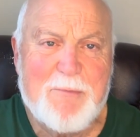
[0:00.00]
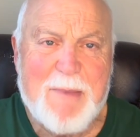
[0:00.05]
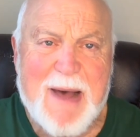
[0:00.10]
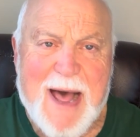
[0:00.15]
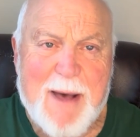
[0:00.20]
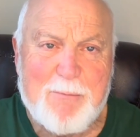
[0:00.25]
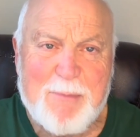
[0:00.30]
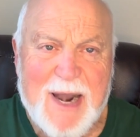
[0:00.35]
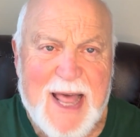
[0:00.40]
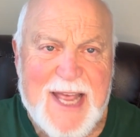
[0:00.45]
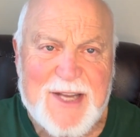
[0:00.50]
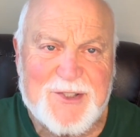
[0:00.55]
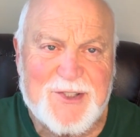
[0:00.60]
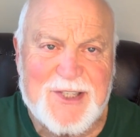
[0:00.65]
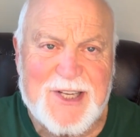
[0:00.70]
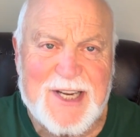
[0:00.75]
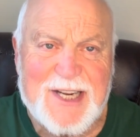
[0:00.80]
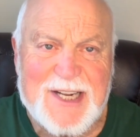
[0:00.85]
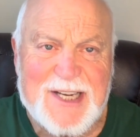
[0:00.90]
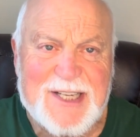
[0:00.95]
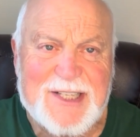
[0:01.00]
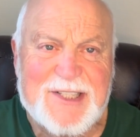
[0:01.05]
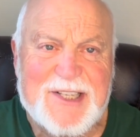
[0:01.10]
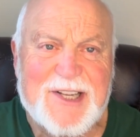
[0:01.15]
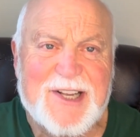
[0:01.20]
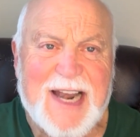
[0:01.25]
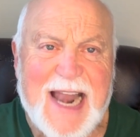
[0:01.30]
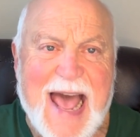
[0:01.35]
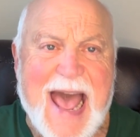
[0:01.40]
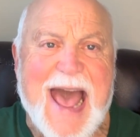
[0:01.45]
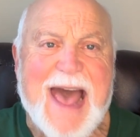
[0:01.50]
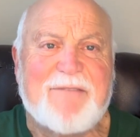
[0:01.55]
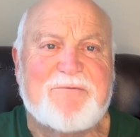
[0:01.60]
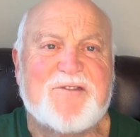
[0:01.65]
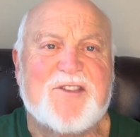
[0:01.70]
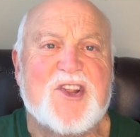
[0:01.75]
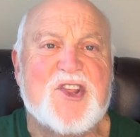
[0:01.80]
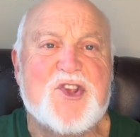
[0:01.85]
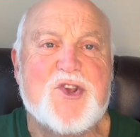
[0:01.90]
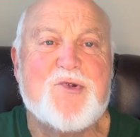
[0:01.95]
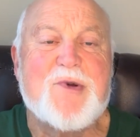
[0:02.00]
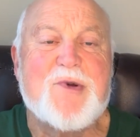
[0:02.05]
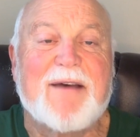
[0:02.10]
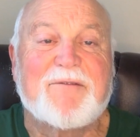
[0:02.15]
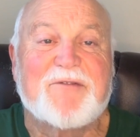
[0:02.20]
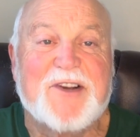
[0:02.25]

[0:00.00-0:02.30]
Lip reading: my blessing until after you